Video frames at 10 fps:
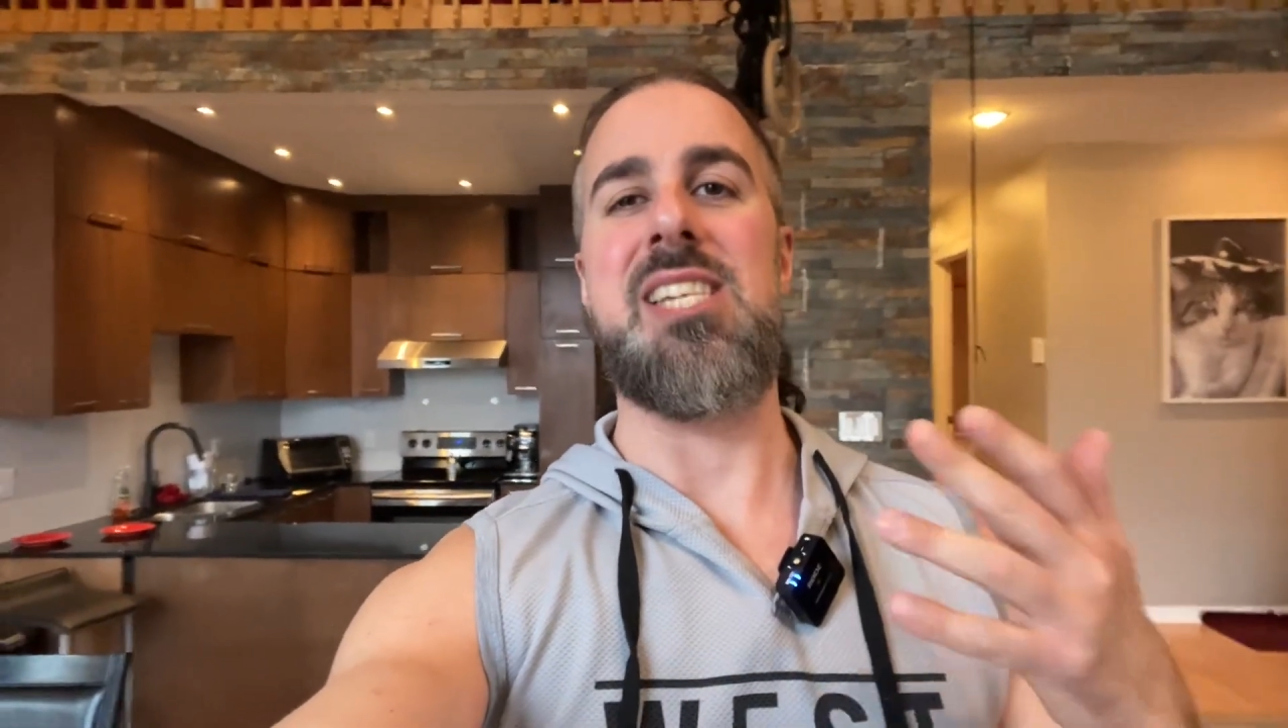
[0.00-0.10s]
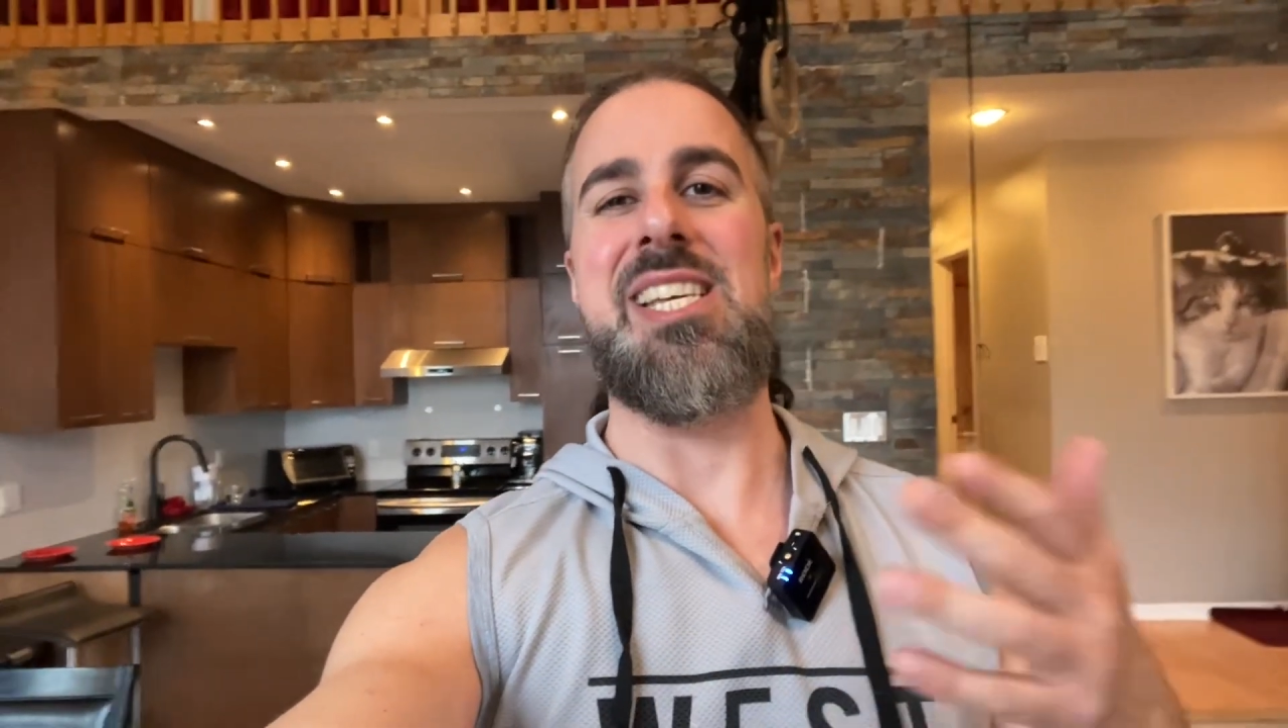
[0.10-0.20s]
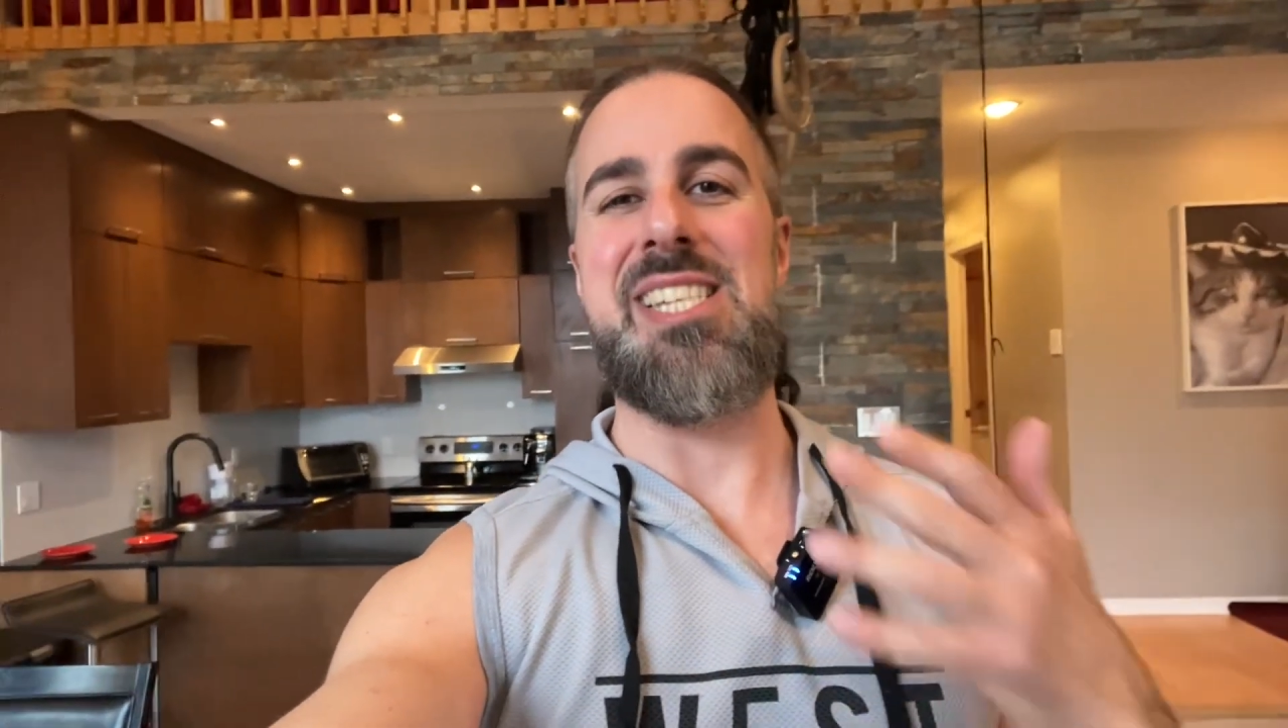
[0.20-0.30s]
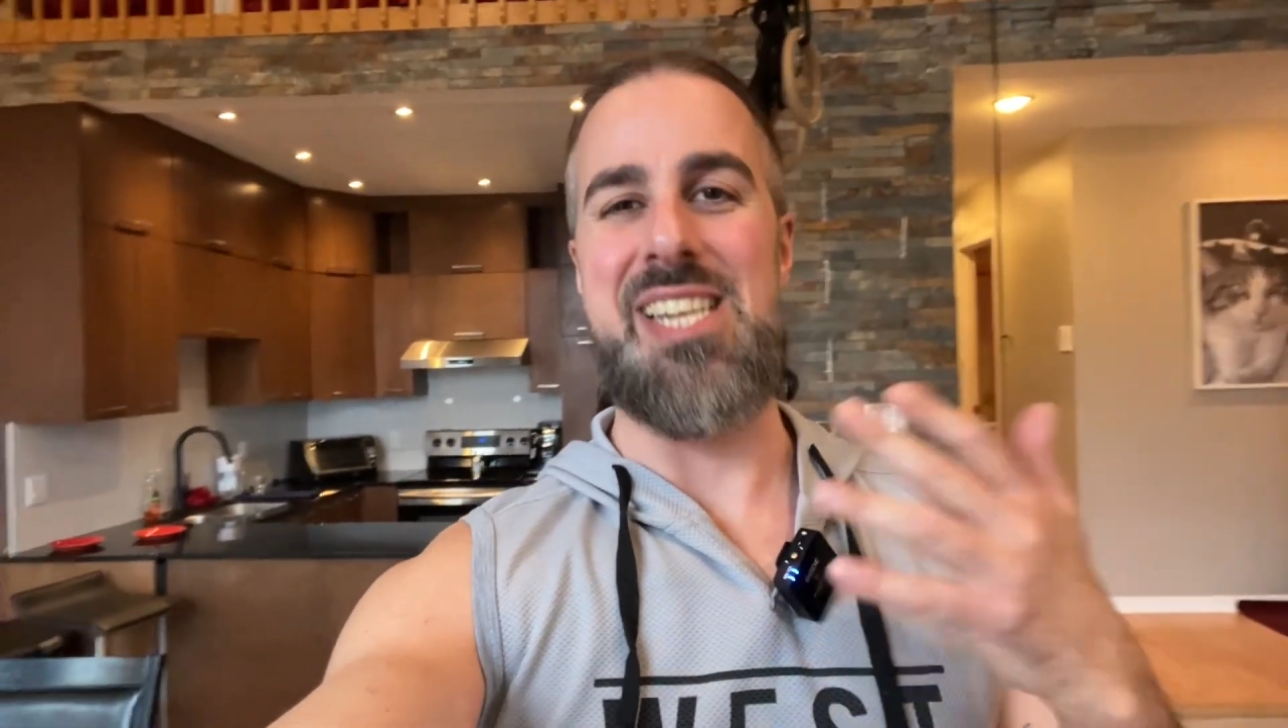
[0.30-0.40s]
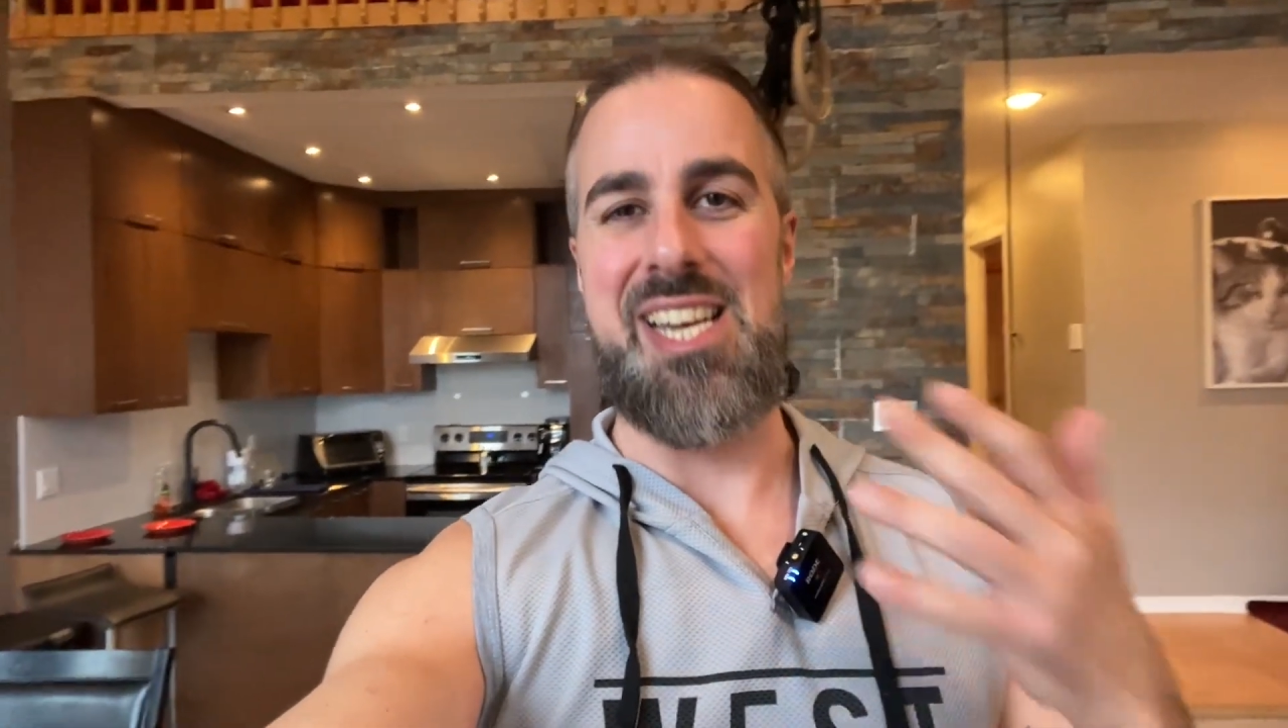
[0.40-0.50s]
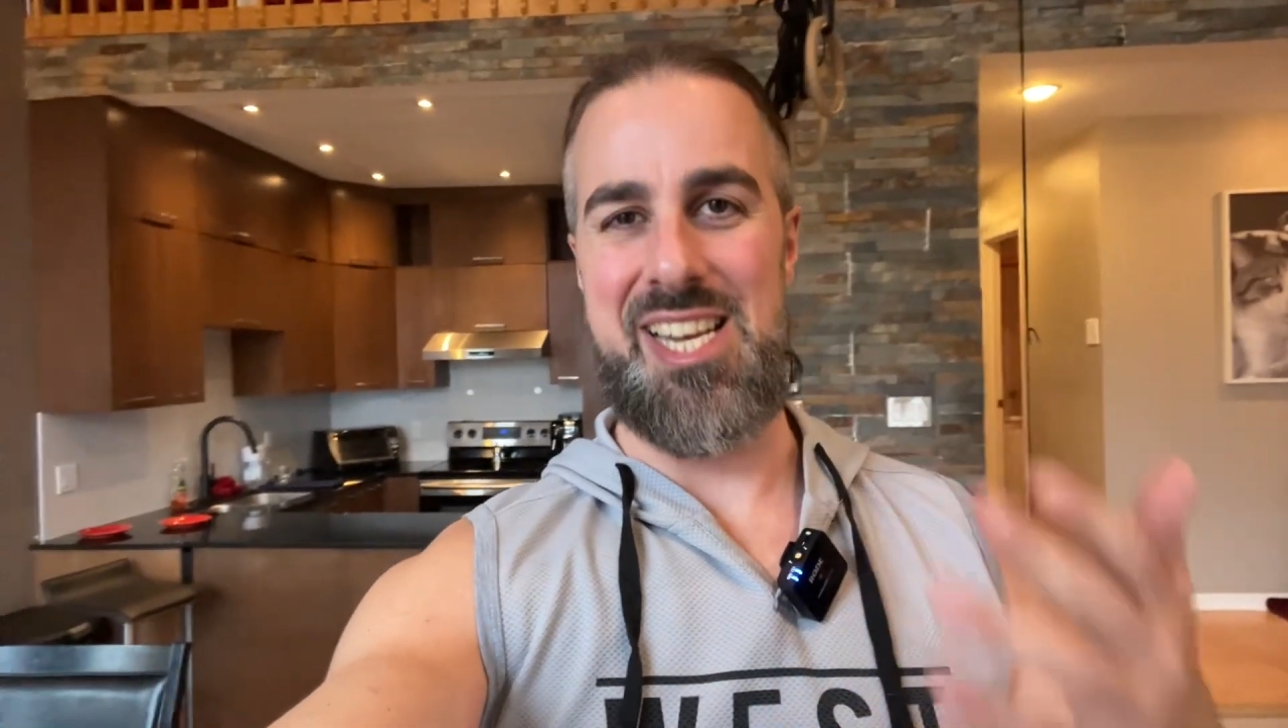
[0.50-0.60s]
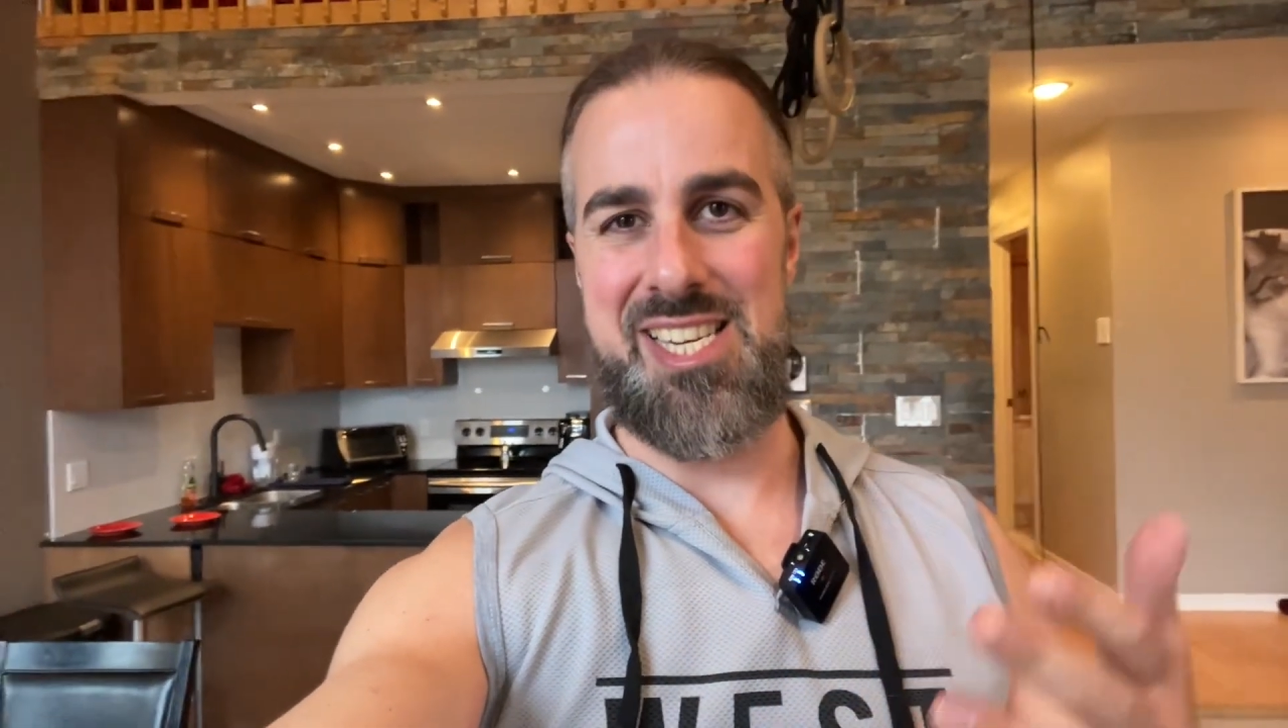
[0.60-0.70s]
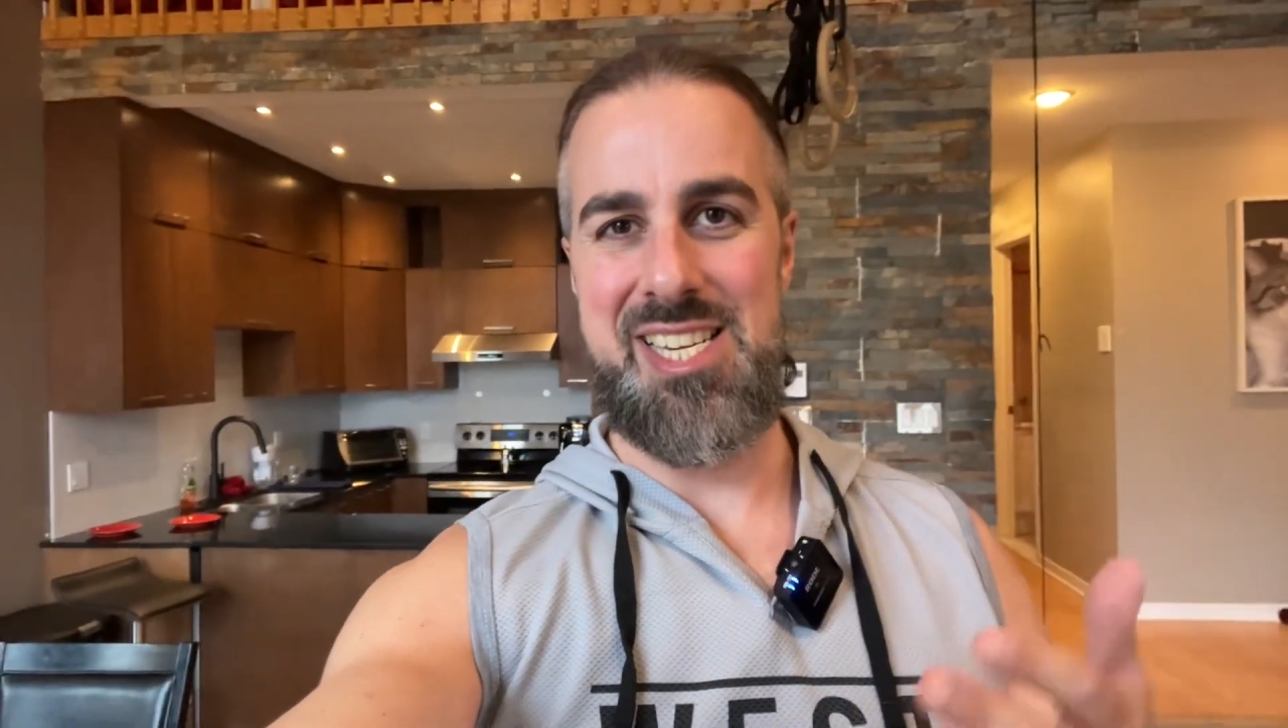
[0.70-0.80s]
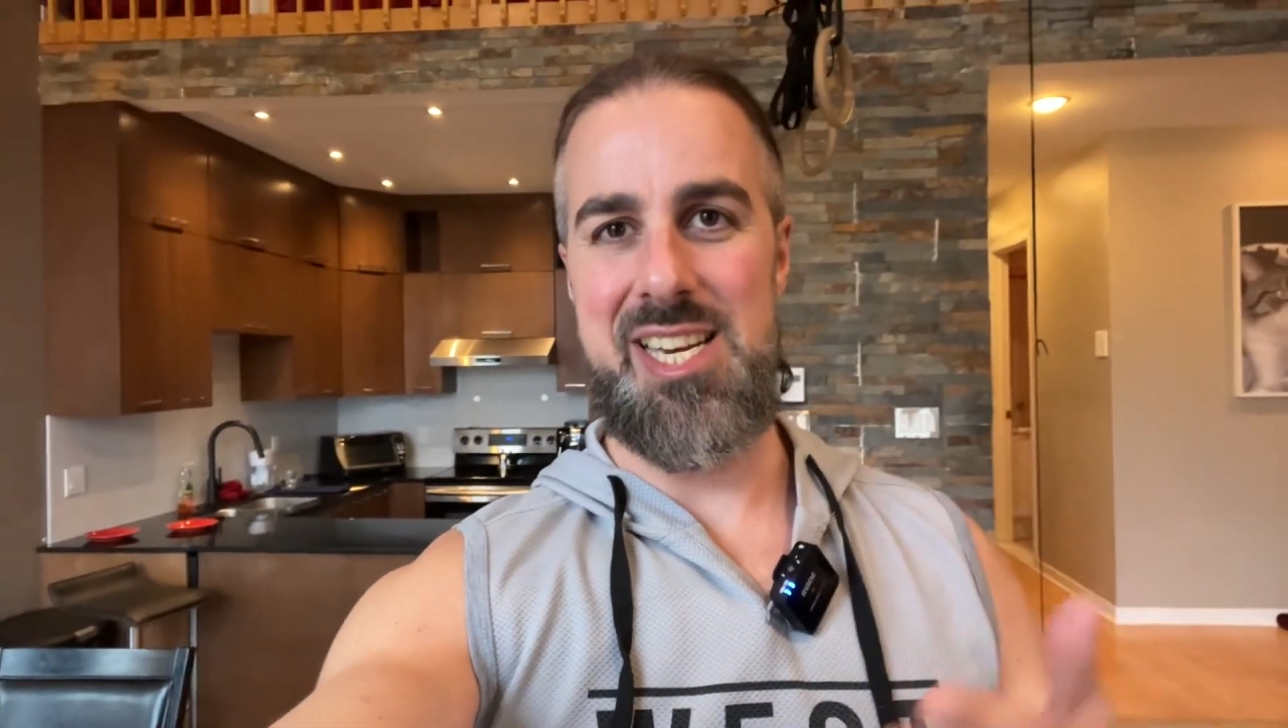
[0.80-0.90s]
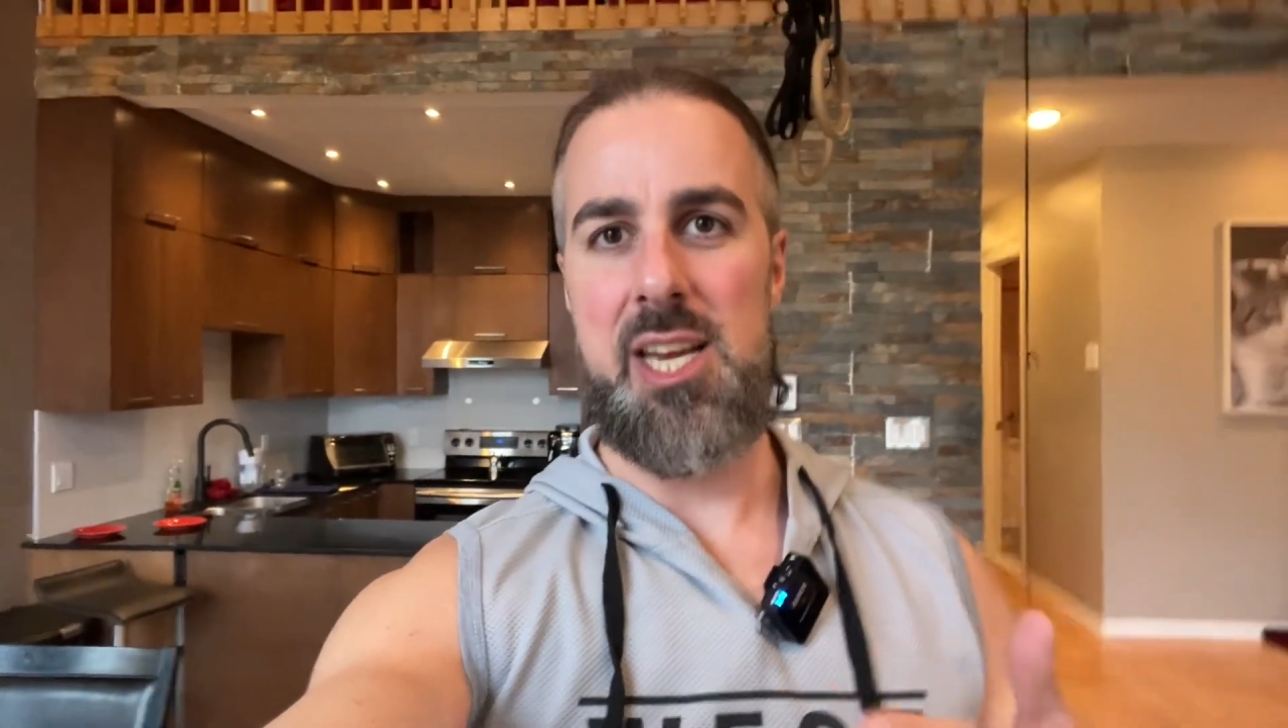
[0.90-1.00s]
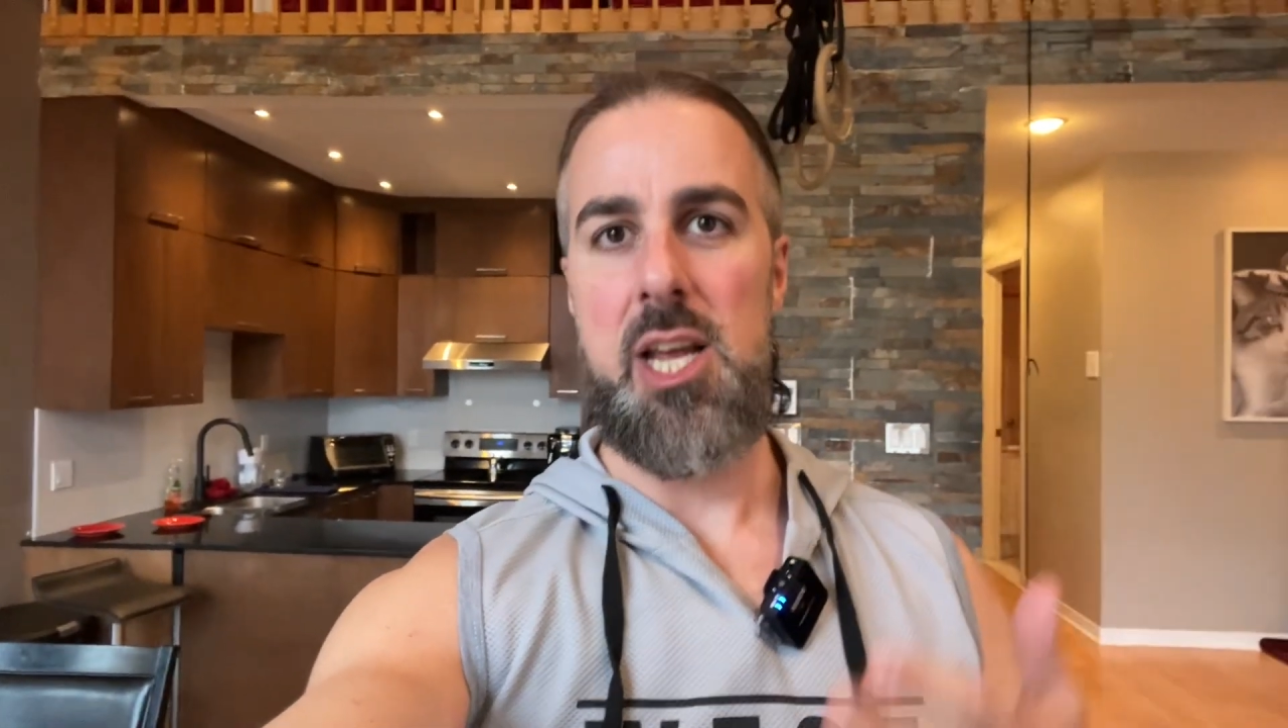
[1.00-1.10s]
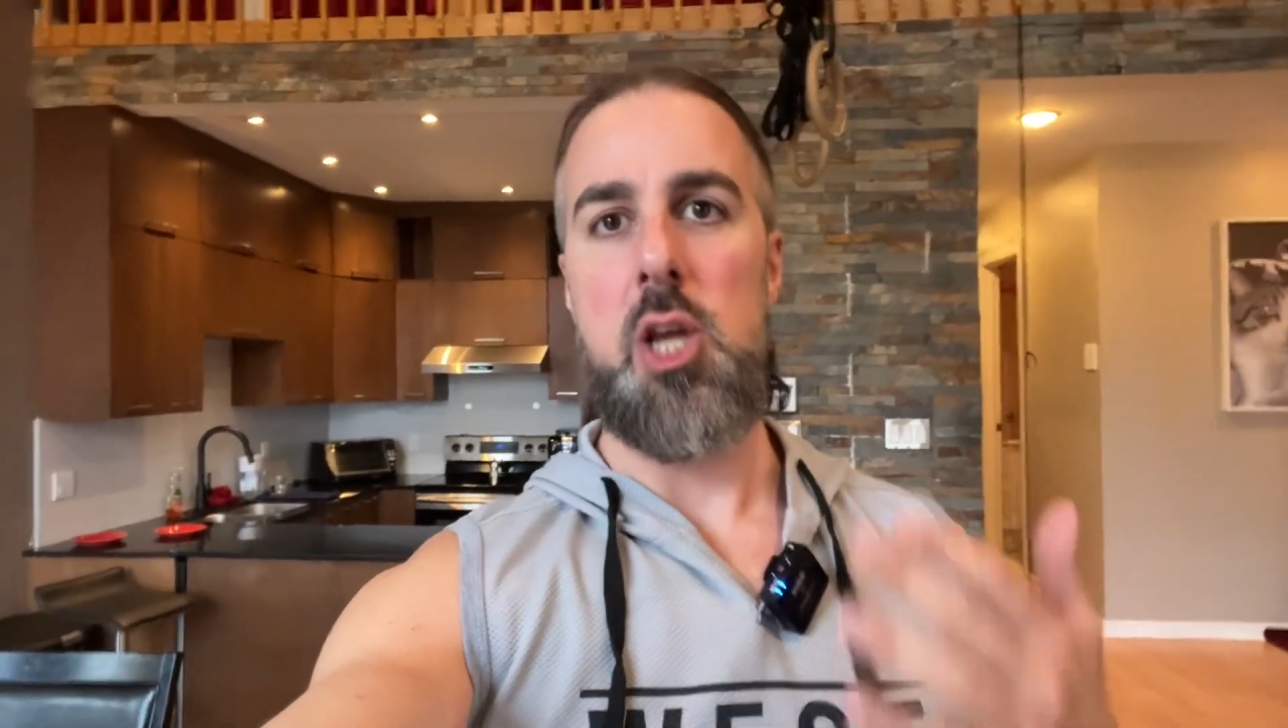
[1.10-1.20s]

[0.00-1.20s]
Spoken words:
isn't listed,